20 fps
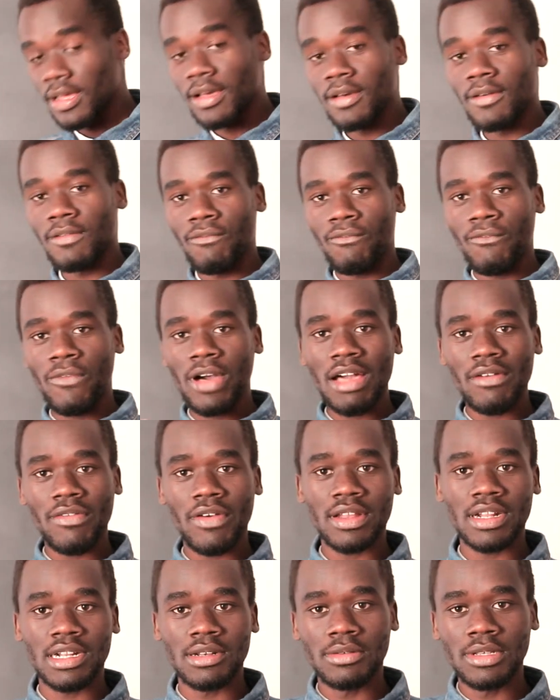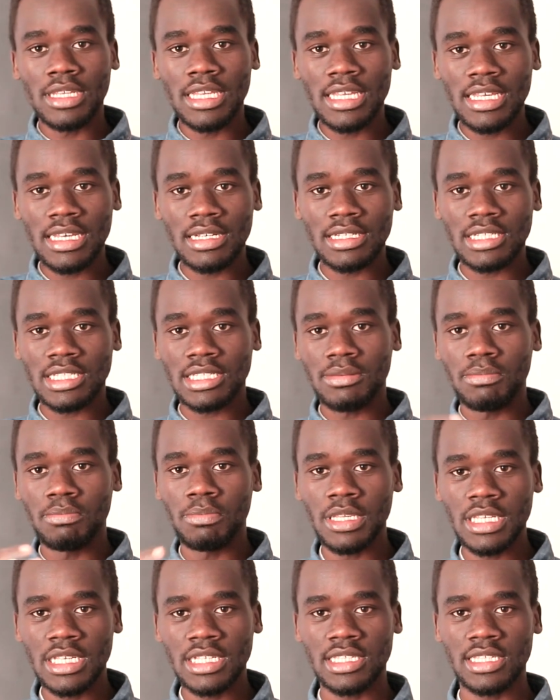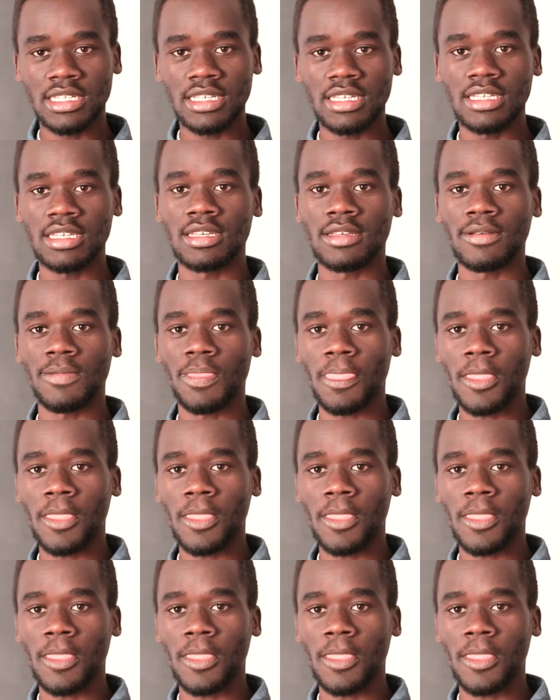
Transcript: 500 years BC,